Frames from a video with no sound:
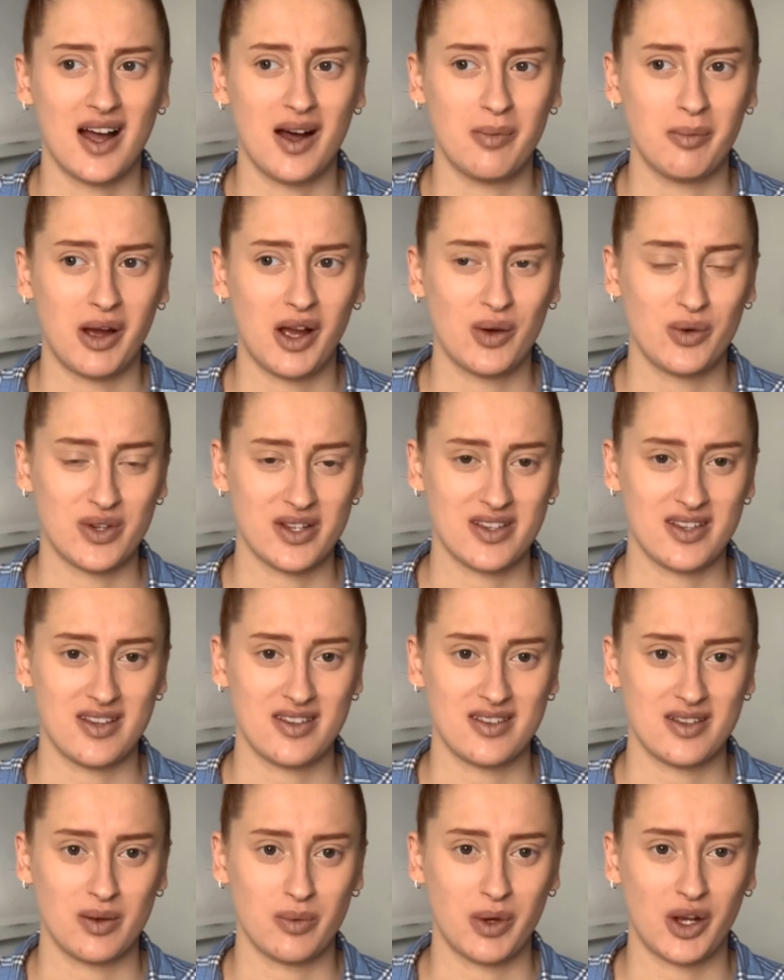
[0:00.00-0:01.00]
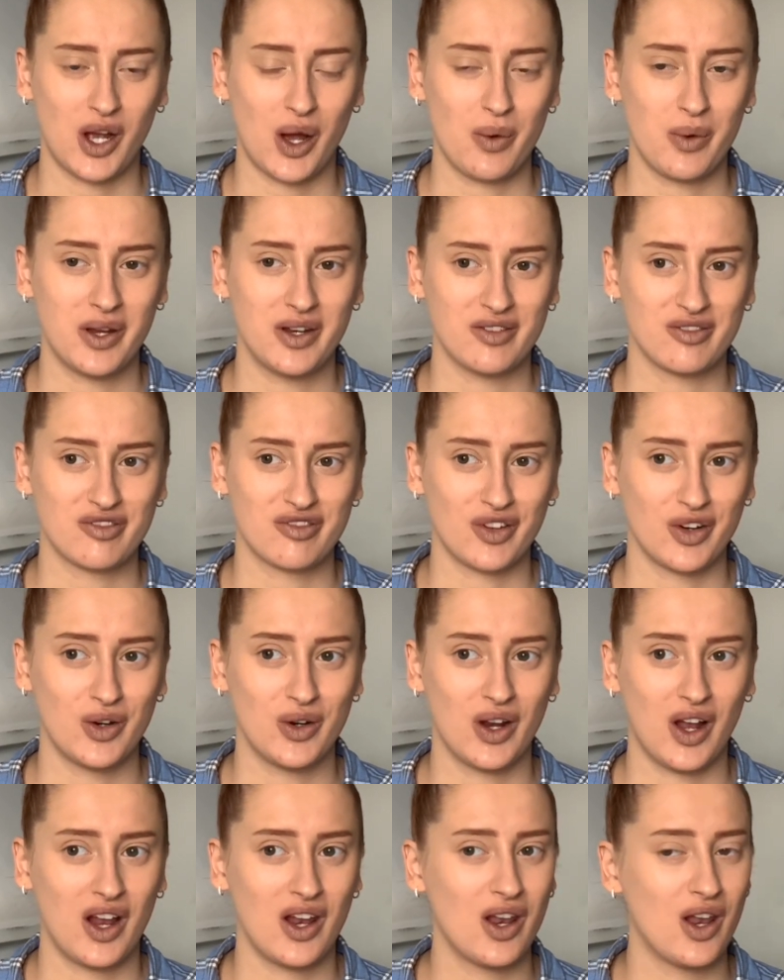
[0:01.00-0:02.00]
my older sister, were going through
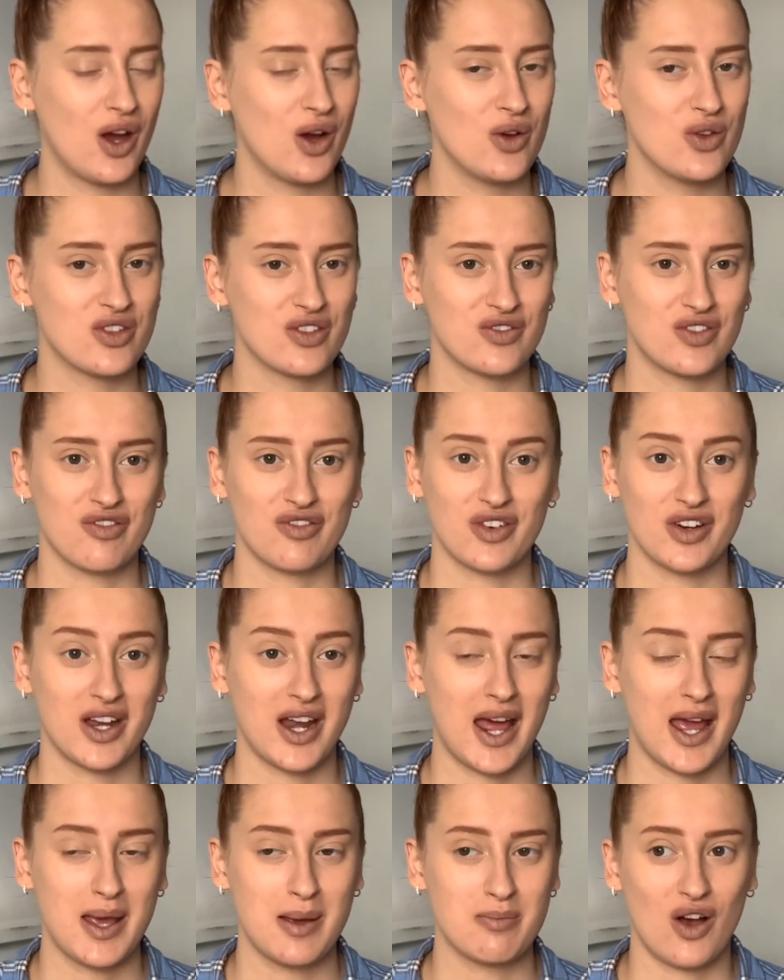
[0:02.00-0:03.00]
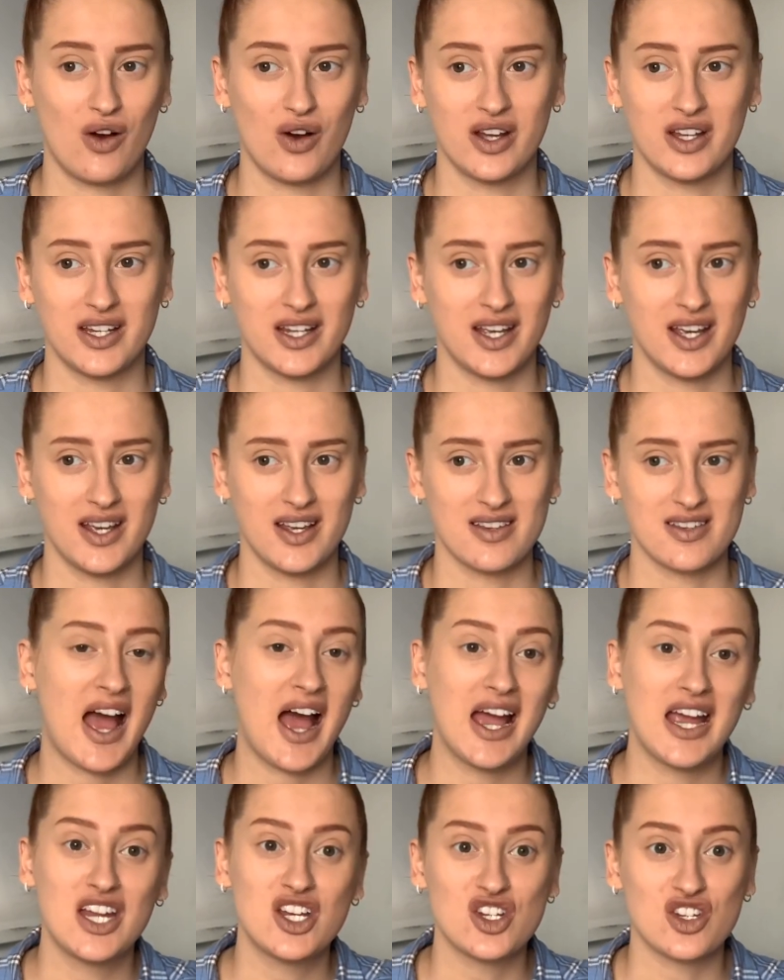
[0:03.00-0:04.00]
like loads of different name ideas
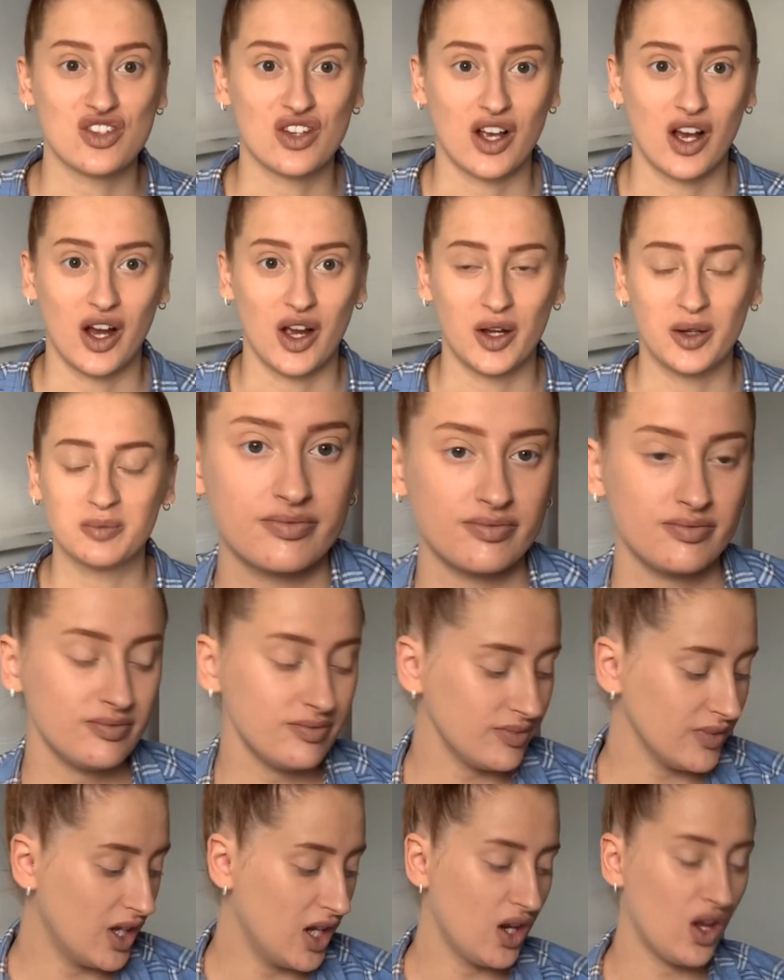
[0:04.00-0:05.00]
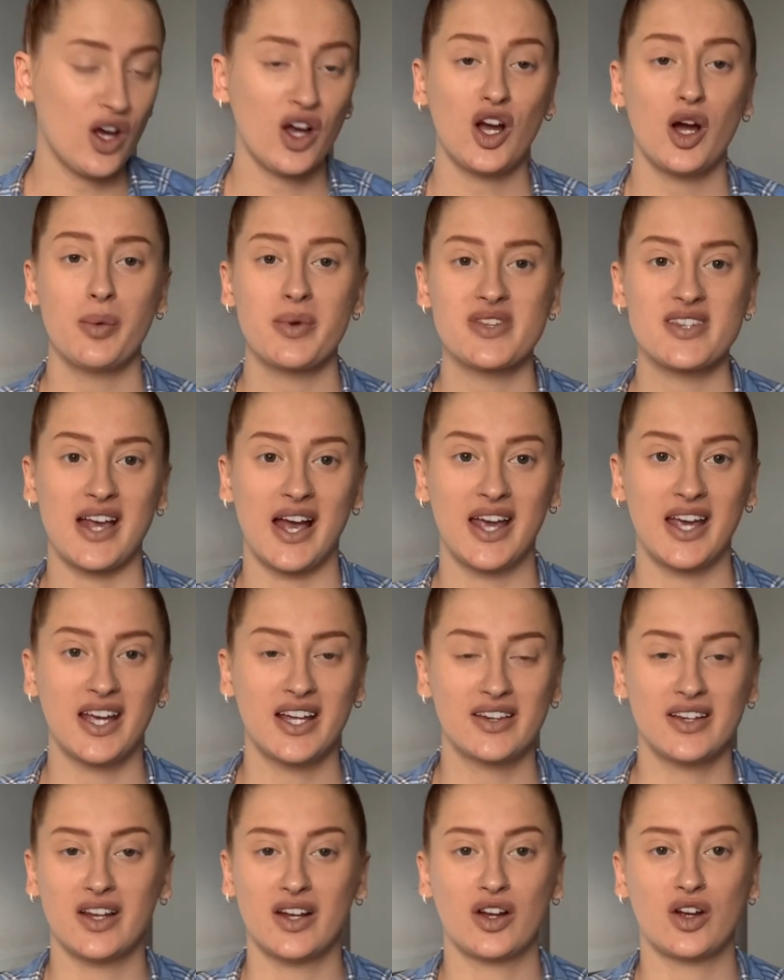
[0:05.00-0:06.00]
ages ago. Like I was saying, and
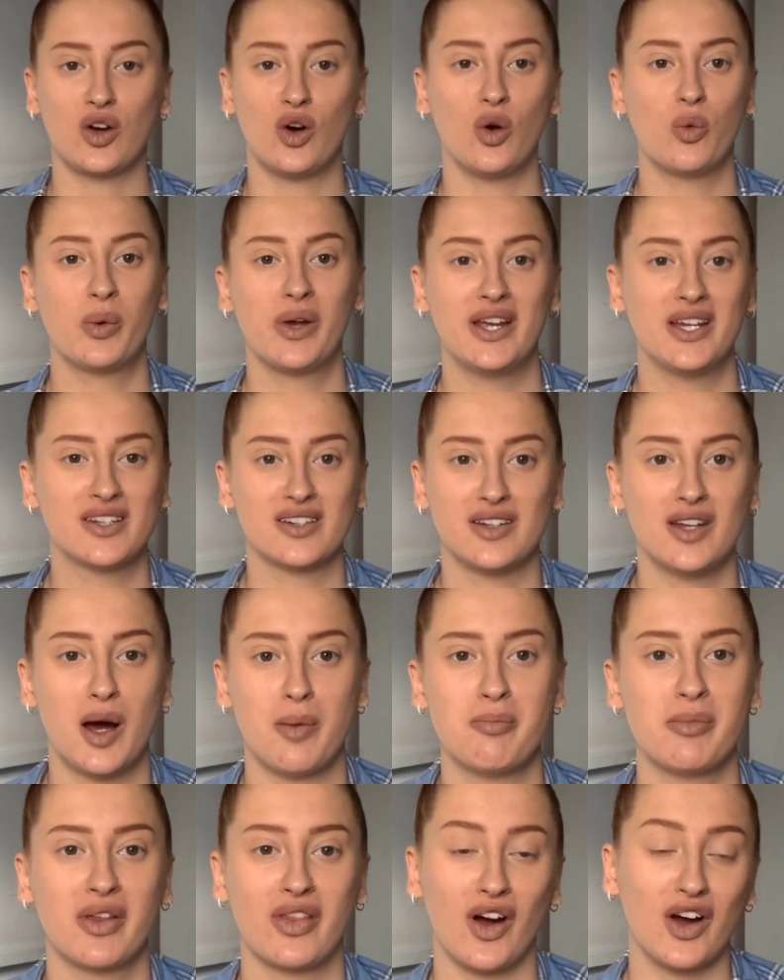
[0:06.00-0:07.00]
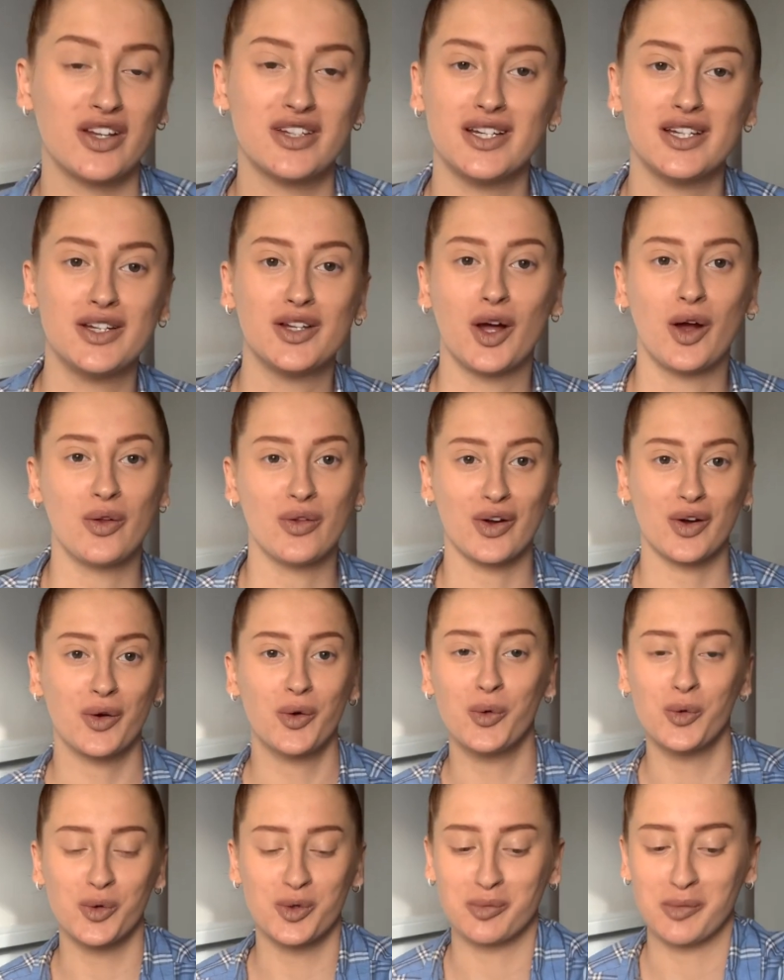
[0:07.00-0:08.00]
then I got a weird number that I didn't know that
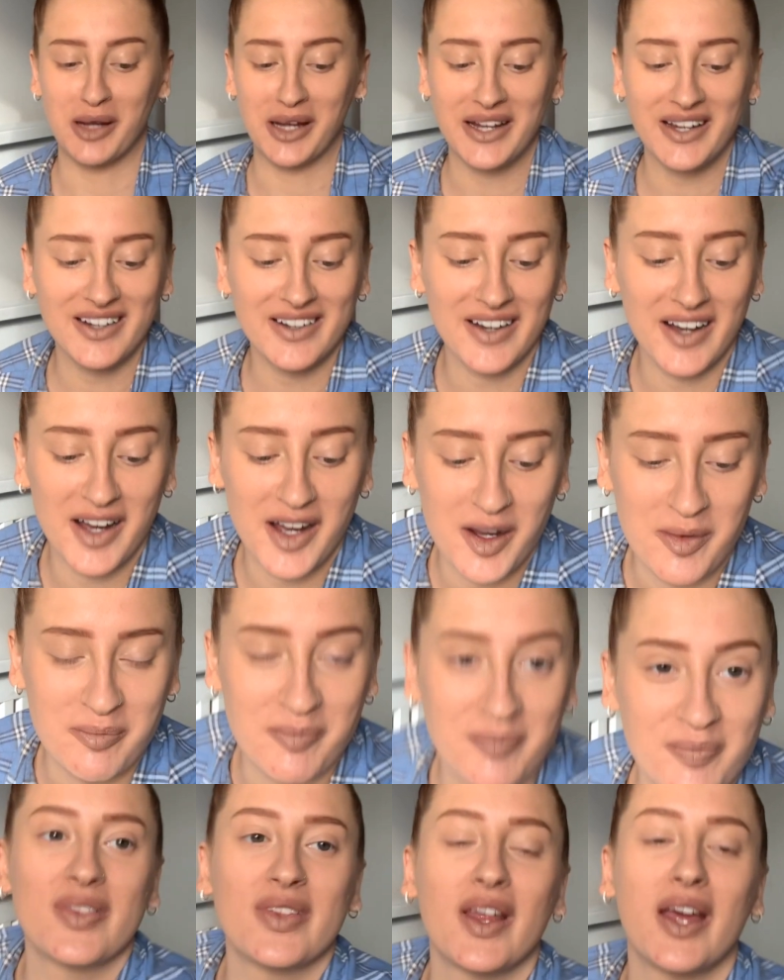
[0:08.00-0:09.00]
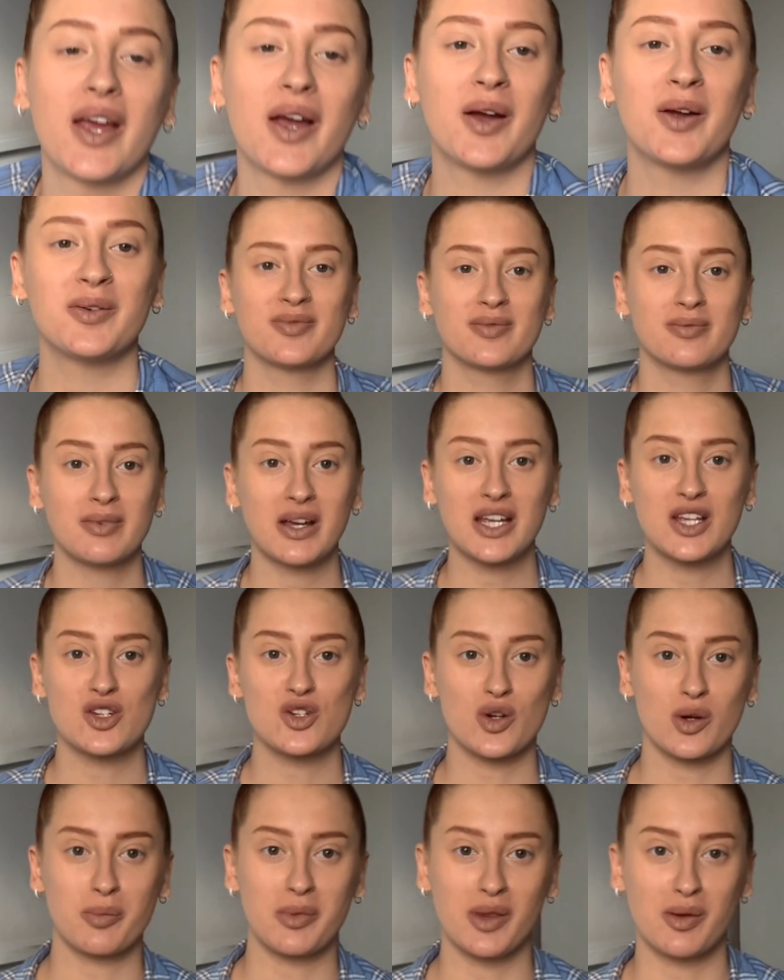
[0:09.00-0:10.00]
called me. There you go. I'm making sure
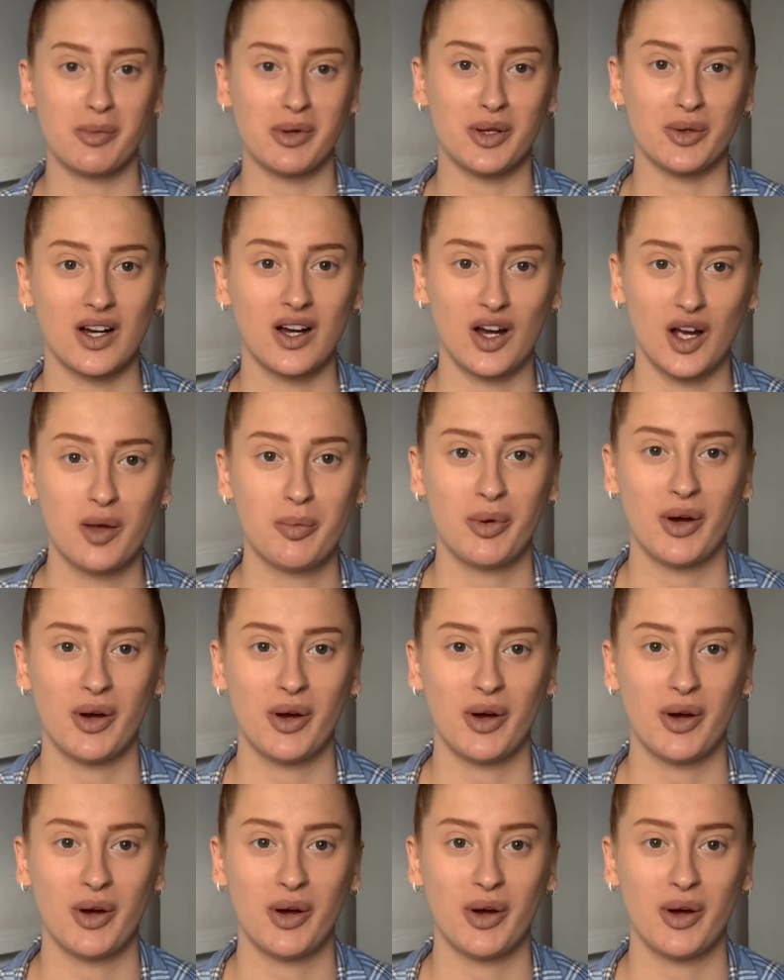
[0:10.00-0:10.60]
I'm in the middle. I hope